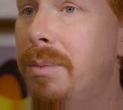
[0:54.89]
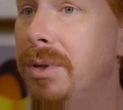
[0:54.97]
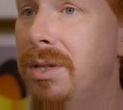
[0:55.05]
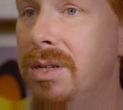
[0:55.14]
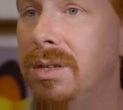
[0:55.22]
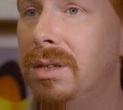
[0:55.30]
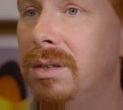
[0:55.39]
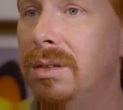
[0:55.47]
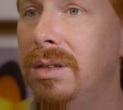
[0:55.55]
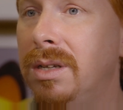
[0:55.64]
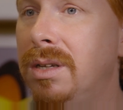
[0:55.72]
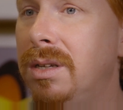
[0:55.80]
able to
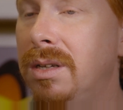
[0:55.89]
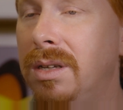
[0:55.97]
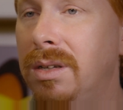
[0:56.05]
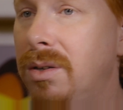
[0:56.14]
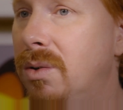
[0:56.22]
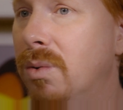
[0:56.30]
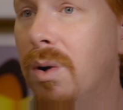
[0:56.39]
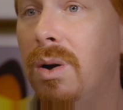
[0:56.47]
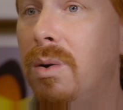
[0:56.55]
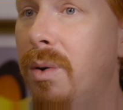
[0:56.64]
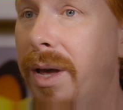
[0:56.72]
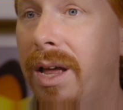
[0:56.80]

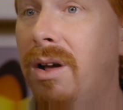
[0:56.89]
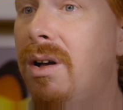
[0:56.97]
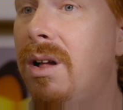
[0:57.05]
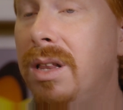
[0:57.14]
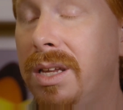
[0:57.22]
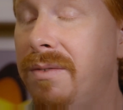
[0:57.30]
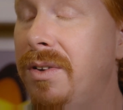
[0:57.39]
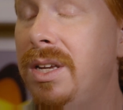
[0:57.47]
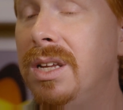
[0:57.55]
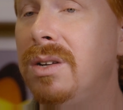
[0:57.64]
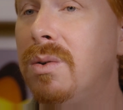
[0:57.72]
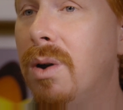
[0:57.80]
grow at all, and if he
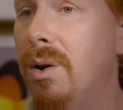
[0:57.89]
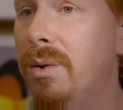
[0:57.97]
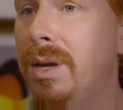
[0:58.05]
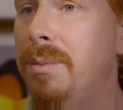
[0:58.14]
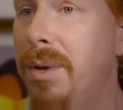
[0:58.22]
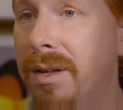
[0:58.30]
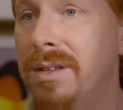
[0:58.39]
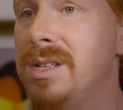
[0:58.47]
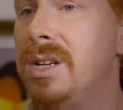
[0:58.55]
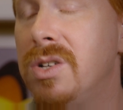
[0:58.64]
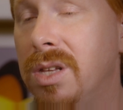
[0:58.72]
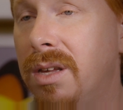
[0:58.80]
did grow, he'd be
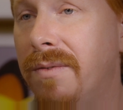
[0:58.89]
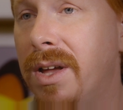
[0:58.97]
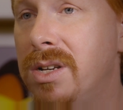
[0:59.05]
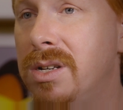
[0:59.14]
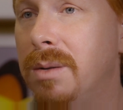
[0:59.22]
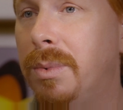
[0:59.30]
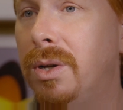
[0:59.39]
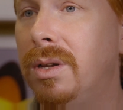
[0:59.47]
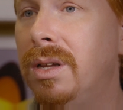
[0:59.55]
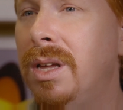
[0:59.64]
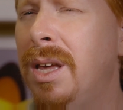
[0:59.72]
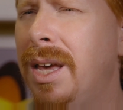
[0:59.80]
essentially a vegetable.
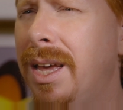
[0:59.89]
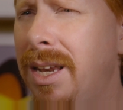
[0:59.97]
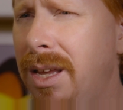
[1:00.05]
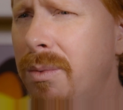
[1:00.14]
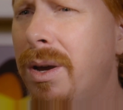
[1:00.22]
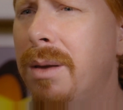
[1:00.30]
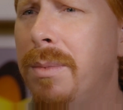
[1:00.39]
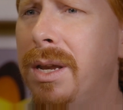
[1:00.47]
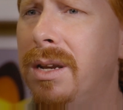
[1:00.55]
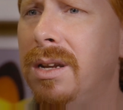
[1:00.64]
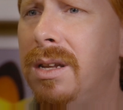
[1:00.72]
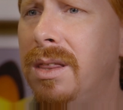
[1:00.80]
And he
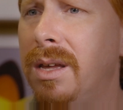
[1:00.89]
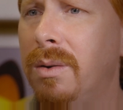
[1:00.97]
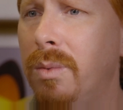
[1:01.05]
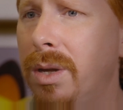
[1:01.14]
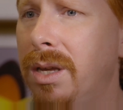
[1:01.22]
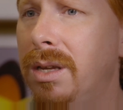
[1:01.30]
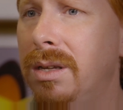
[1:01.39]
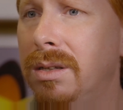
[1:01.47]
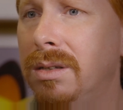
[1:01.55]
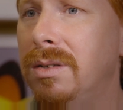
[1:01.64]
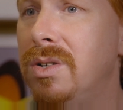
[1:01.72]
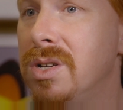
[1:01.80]
recommended that we
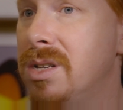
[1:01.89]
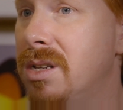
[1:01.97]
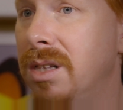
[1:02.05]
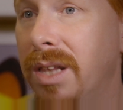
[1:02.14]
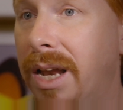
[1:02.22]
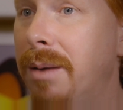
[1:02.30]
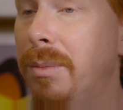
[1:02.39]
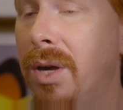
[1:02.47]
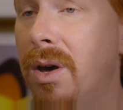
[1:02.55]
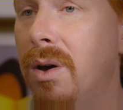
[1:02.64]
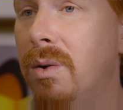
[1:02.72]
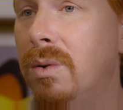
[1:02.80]
just let him
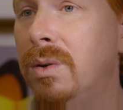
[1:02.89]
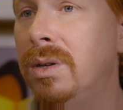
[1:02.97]
go.